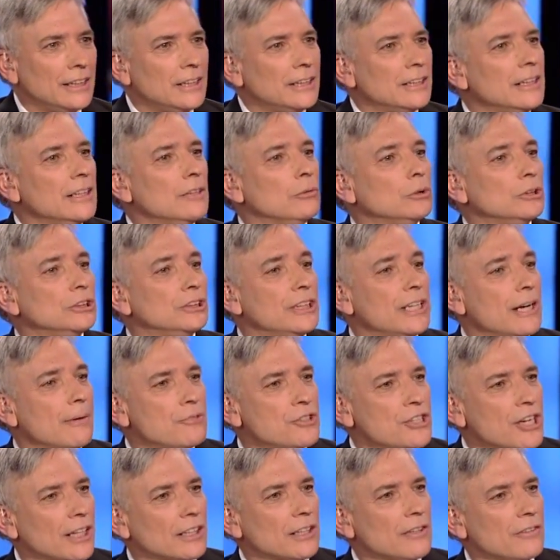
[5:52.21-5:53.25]
It was the
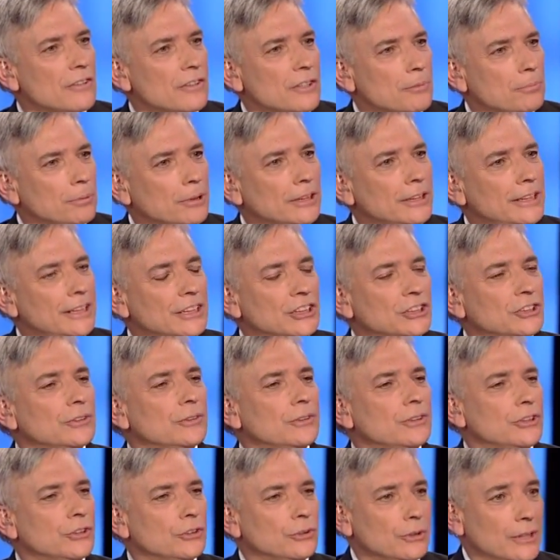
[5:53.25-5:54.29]
objective of the police
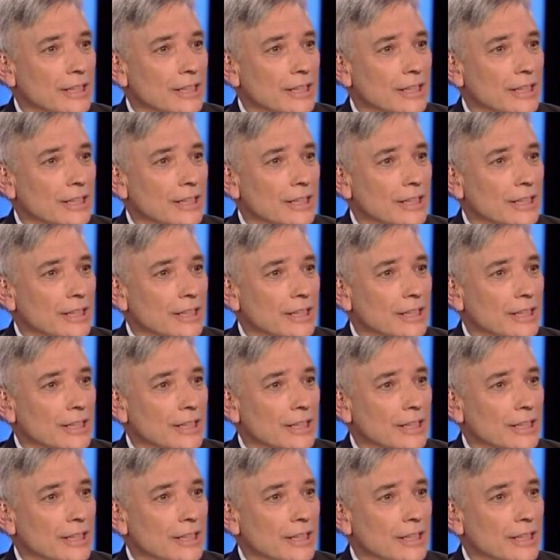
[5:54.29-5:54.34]
to